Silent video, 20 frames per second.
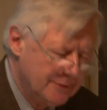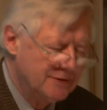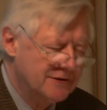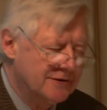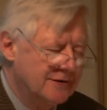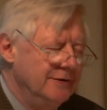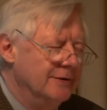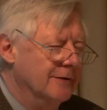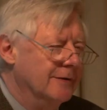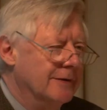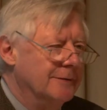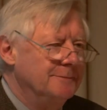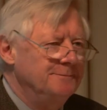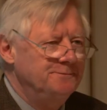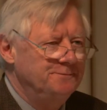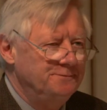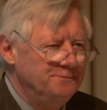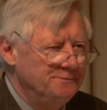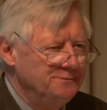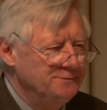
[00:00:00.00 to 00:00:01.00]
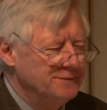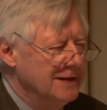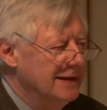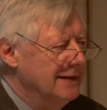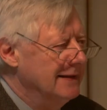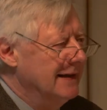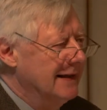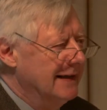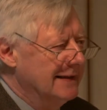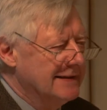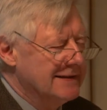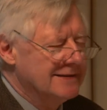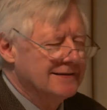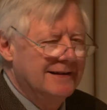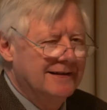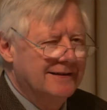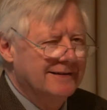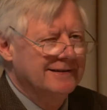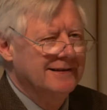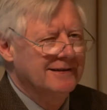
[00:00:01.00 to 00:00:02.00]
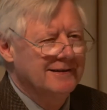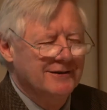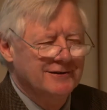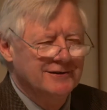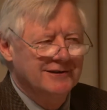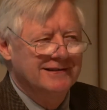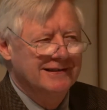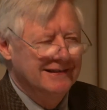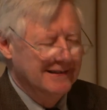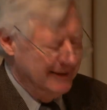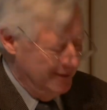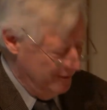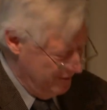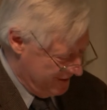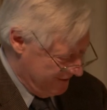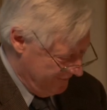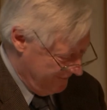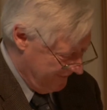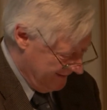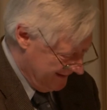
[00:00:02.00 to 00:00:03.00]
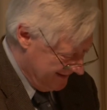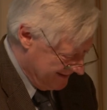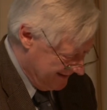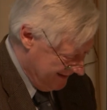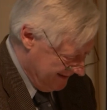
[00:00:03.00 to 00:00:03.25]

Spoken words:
obscure and as archaeologically elusive as